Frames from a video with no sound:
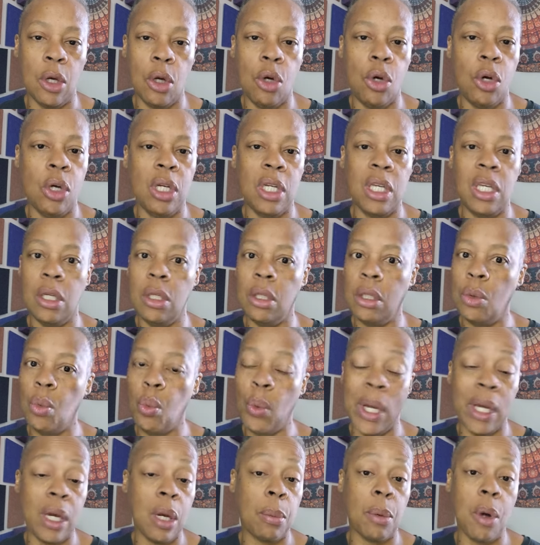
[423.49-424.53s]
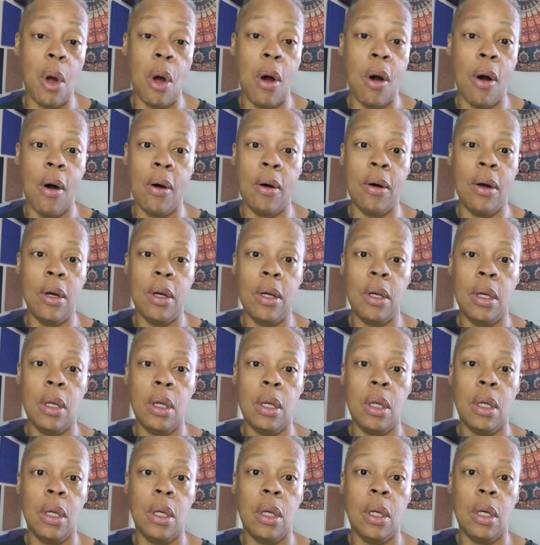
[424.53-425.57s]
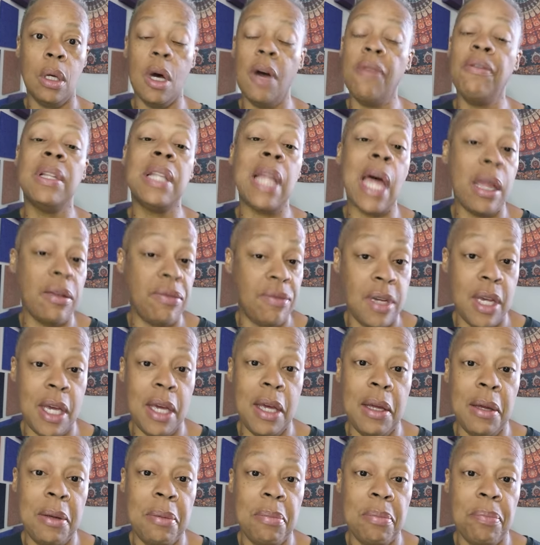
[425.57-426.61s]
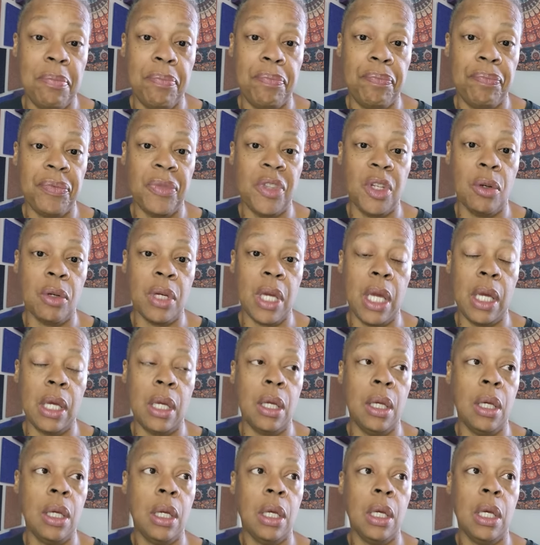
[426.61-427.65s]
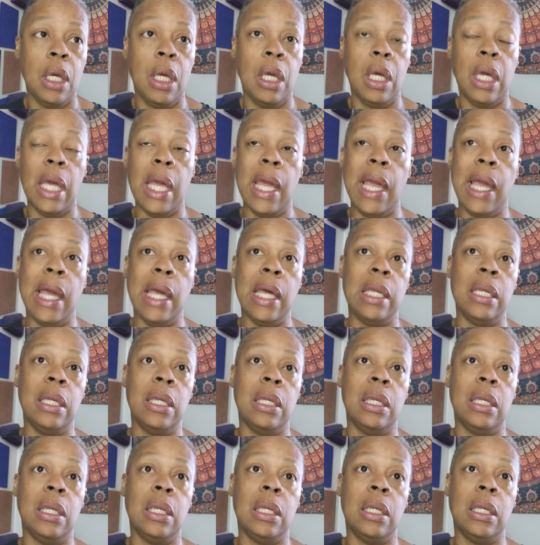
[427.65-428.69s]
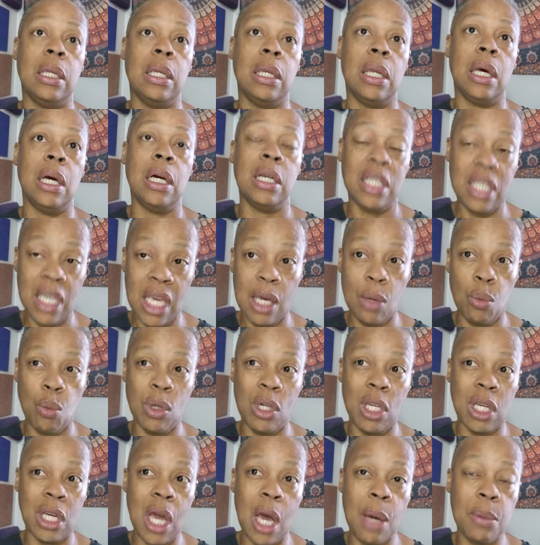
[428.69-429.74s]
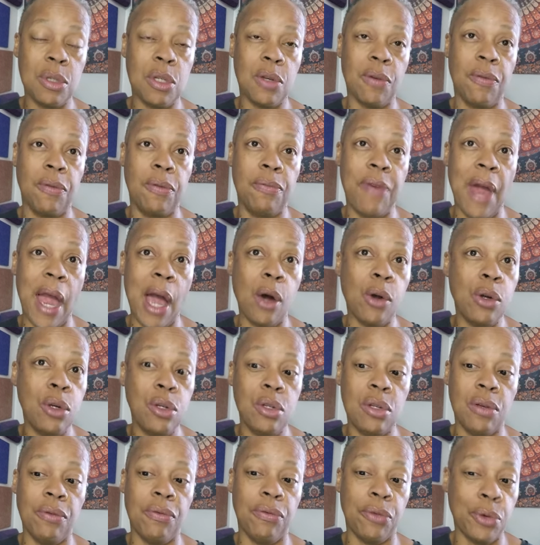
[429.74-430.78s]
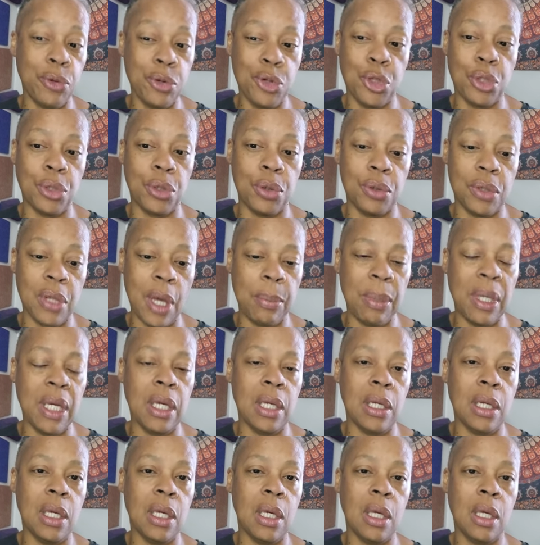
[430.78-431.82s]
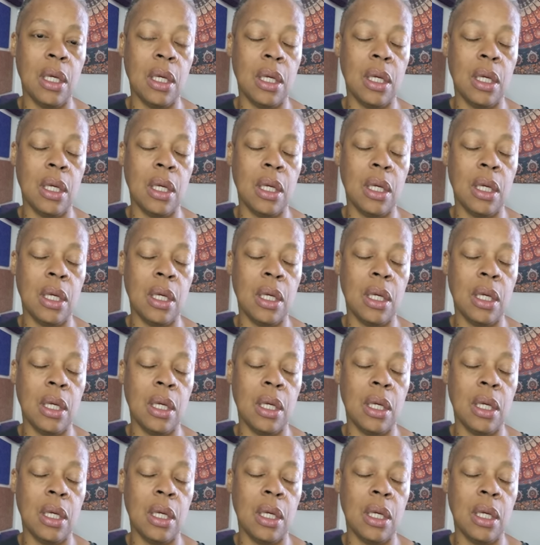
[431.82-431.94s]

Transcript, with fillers: are going to get the wake up call of a lifetime. Okay, and again, when it comes to values and virtues, I mean,